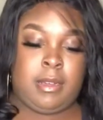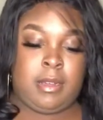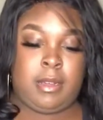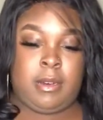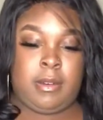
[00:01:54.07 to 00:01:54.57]

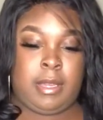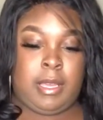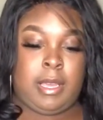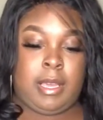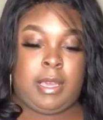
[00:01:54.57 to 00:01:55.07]

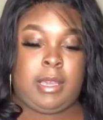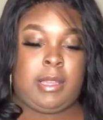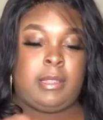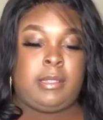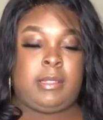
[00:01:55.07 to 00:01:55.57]

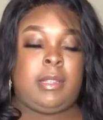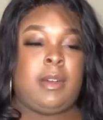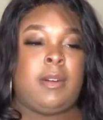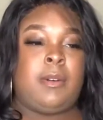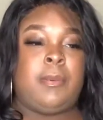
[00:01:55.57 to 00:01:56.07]
Okay,
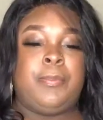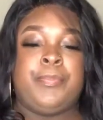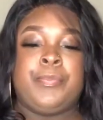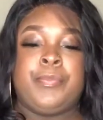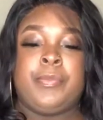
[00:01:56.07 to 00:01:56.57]
so
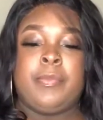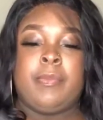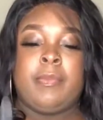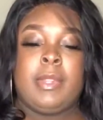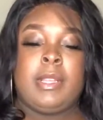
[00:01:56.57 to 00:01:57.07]

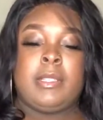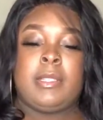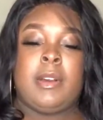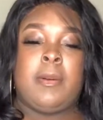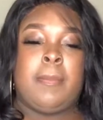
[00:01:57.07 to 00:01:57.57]

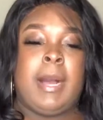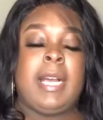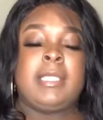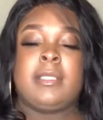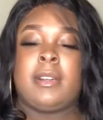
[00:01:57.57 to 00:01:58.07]

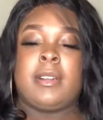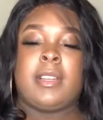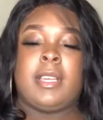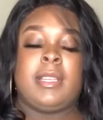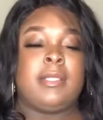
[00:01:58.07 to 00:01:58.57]
my starter
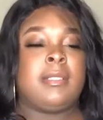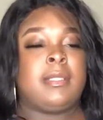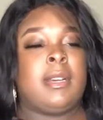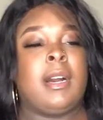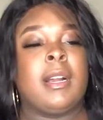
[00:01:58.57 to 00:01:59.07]

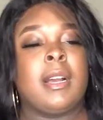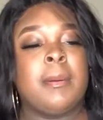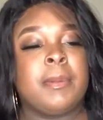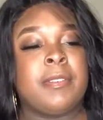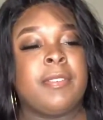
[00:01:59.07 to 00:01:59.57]
kits
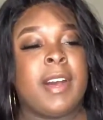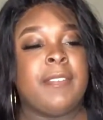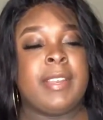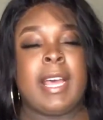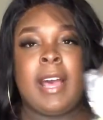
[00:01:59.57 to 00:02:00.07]
come in a
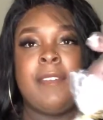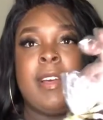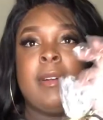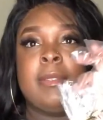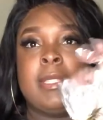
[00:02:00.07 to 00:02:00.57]
5.5
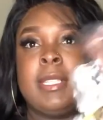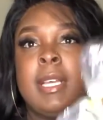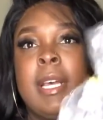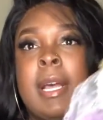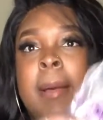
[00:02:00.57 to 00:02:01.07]
ounce
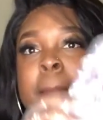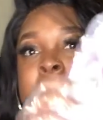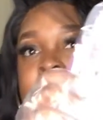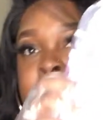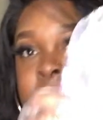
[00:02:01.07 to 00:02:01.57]

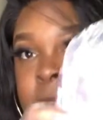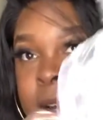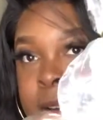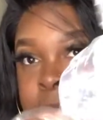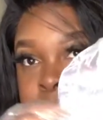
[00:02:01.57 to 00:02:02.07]
bag
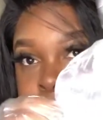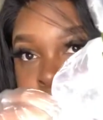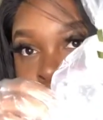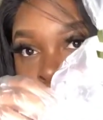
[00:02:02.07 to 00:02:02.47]
of lip gloss